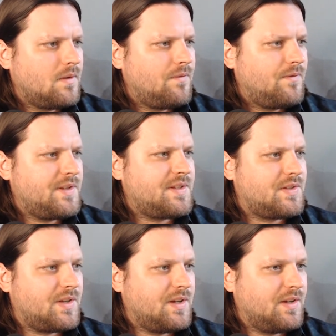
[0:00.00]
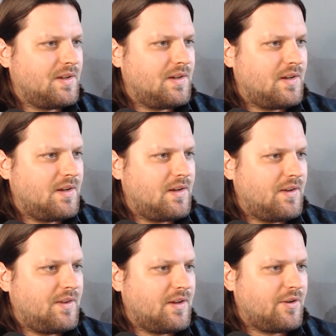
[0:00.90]
This is I
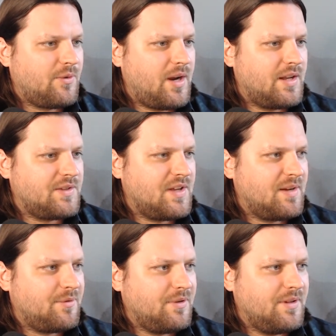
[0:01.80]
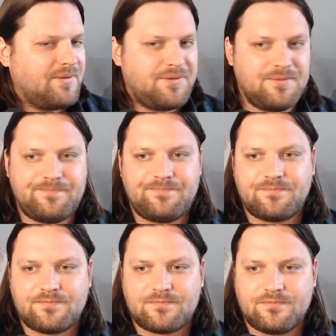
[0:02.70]
think a great example of
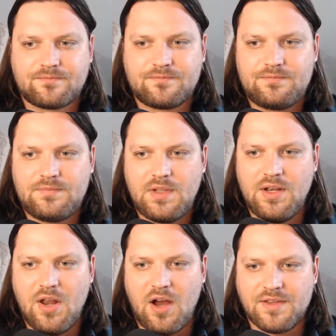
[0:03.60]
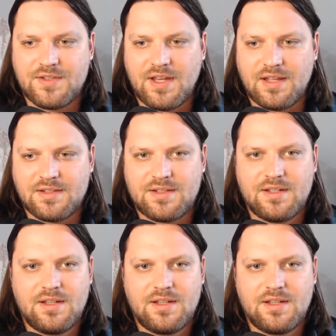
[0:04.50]
nonsense.